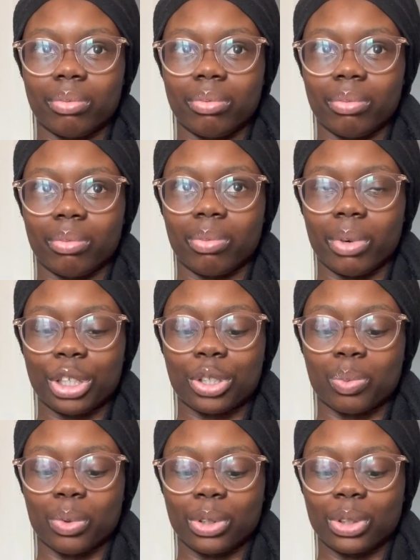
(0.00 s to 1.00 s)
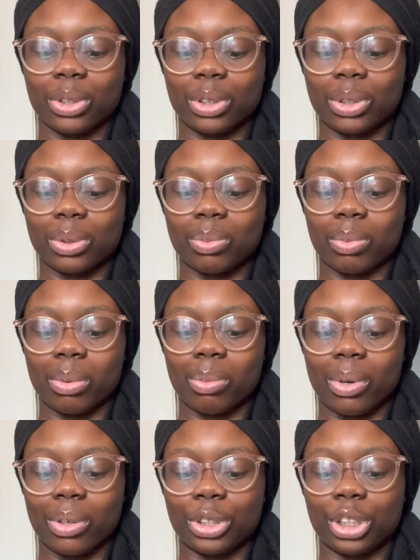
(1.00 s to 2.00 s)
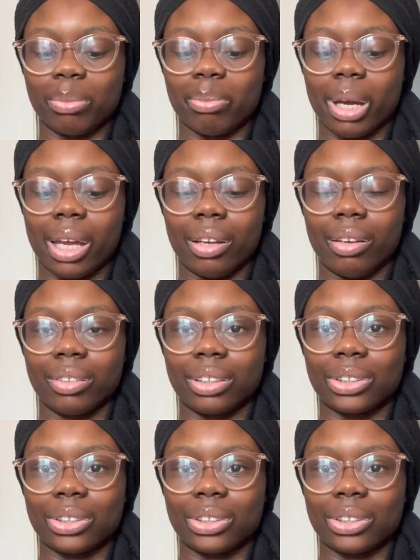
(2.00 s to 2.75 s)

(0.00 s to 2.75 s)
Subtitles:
which ones were what she meant.